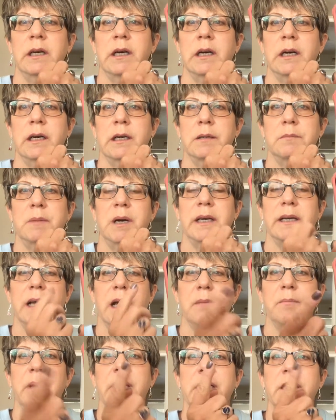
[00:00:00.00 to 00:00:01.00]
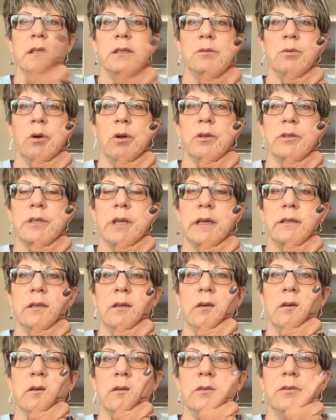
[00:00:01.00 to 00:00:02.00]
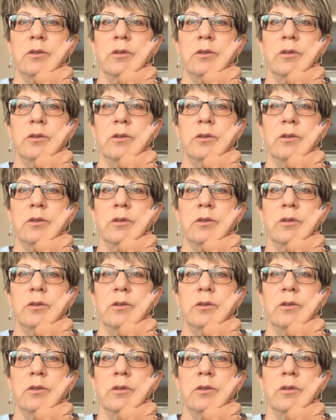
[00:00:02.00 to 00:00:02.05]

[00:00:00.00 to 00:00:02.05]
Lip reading: I got my control center.